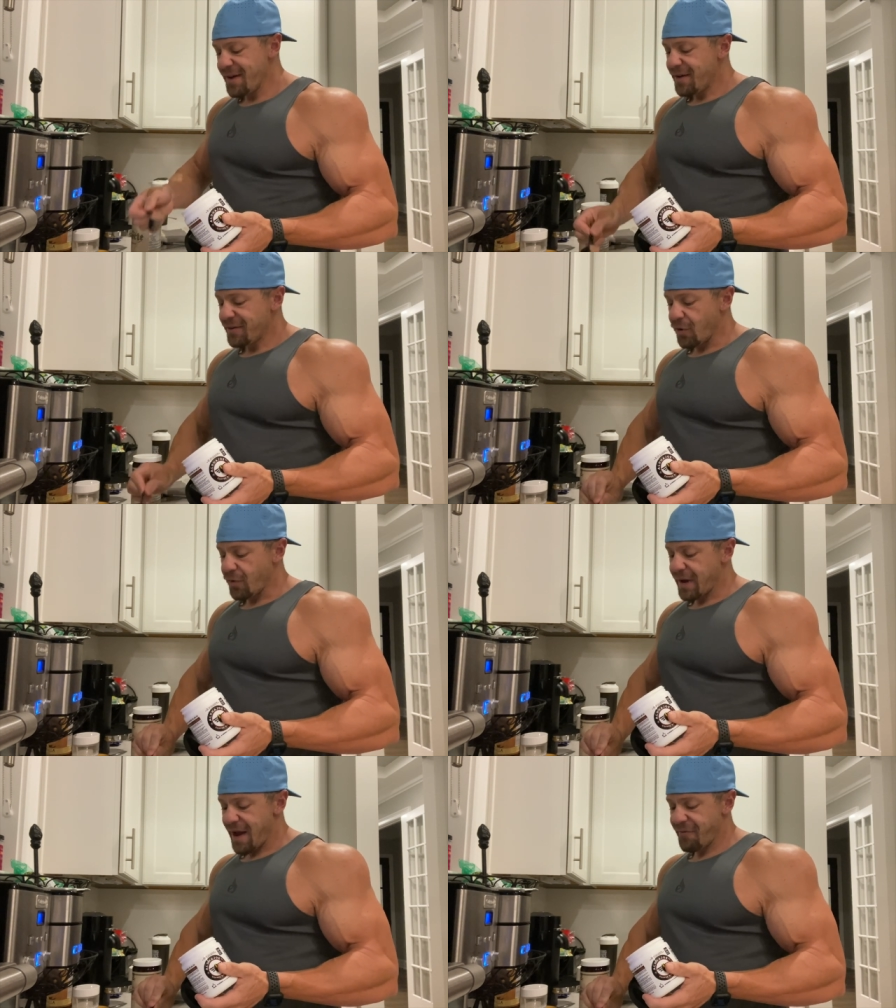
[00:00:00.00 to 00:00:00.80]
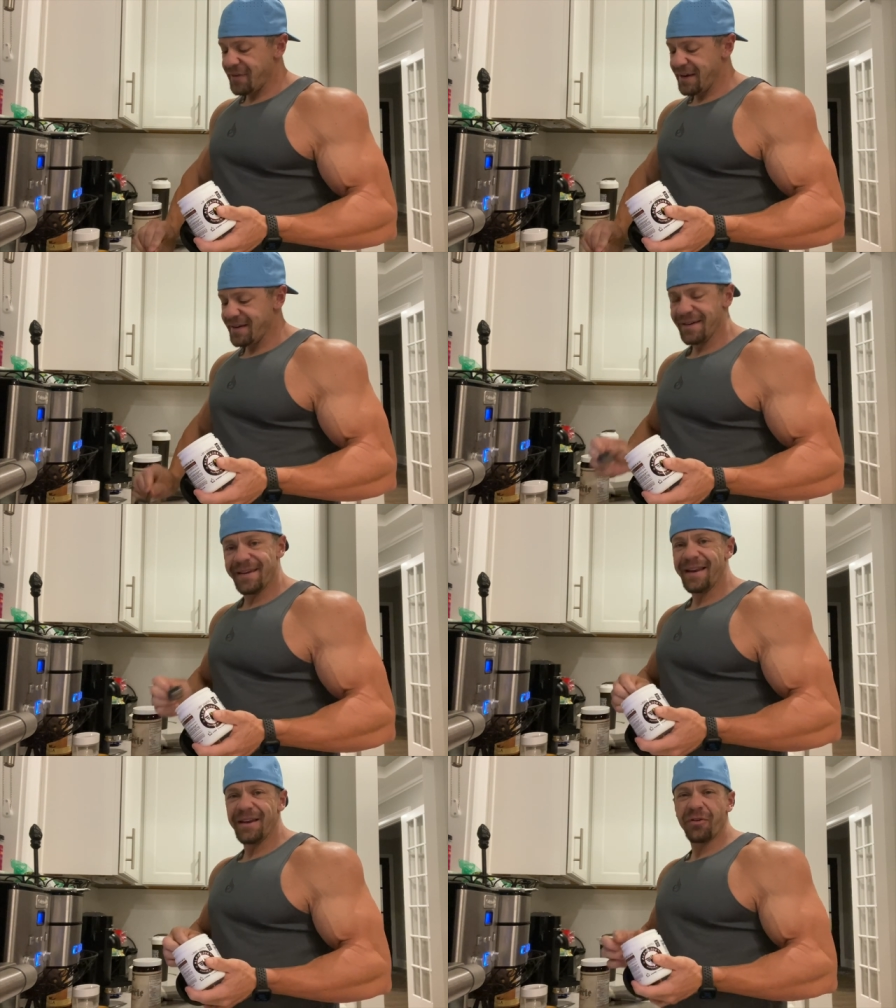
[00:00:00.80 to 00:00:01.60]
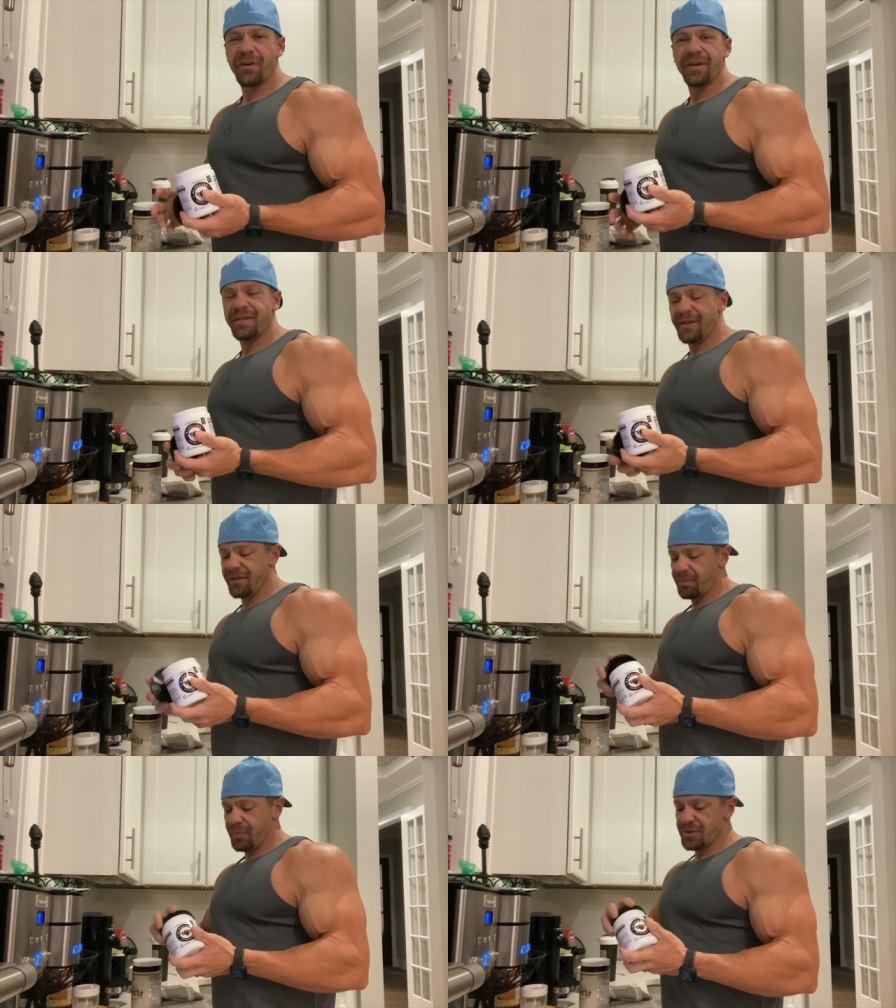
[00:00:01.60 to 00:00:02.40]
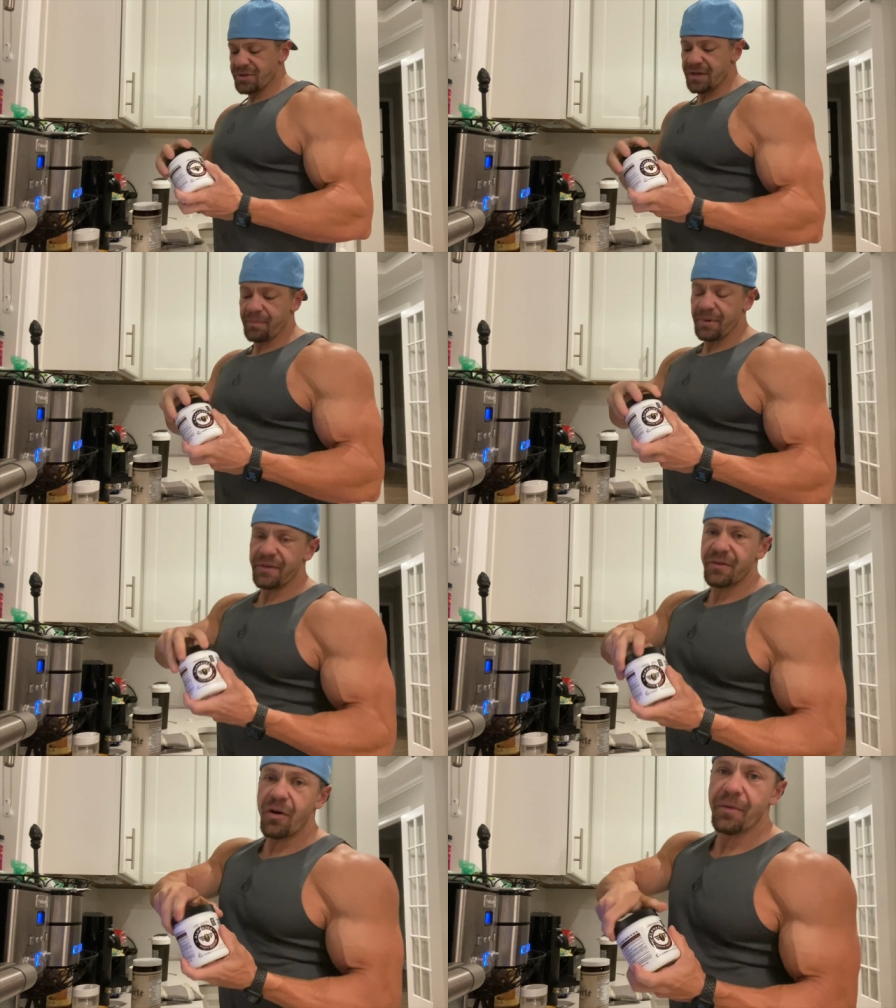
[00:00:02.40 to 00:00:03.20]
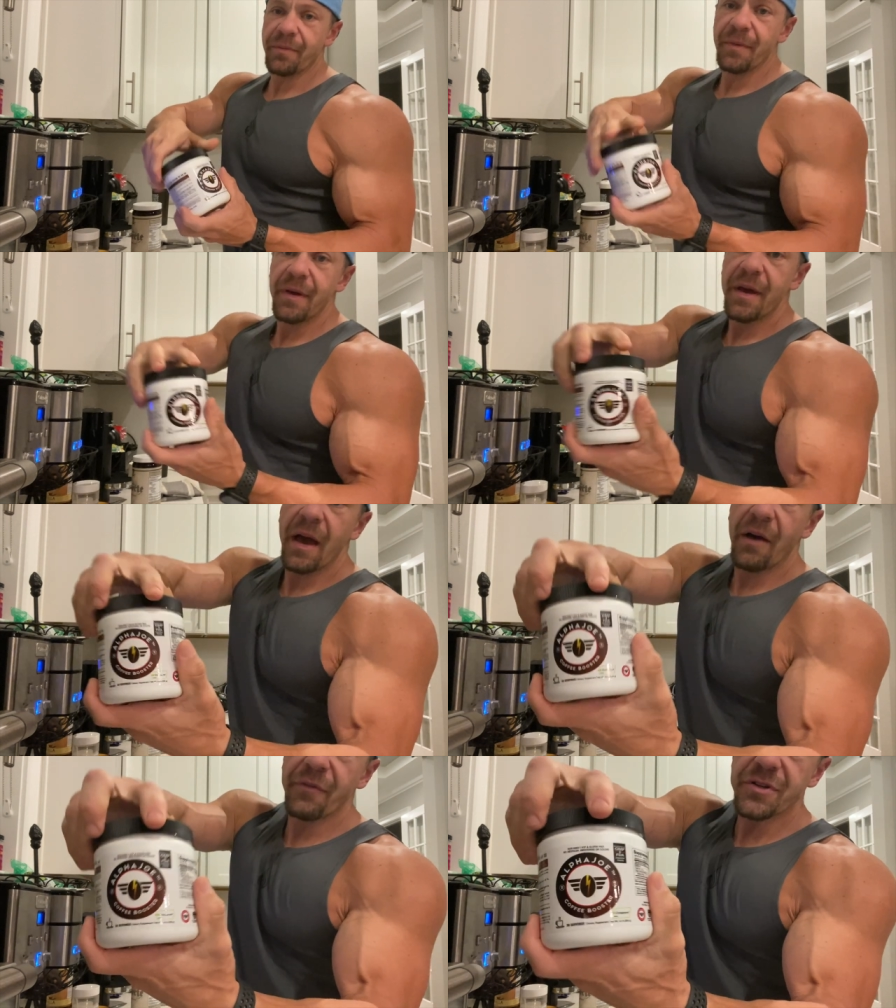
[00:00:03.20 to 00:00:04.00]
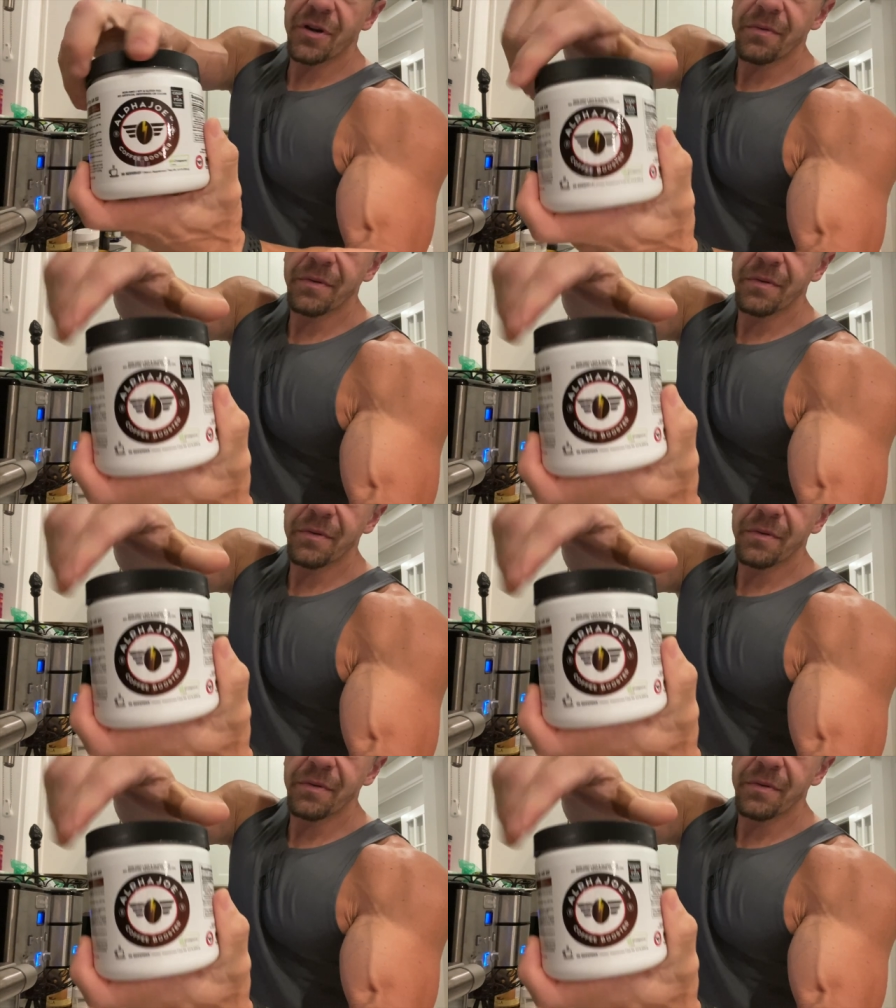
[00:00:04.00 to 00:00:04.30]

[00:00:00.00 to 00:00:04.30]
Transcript: It's all caffeine negating creatine is bullshit, but it's called Alpha Joe,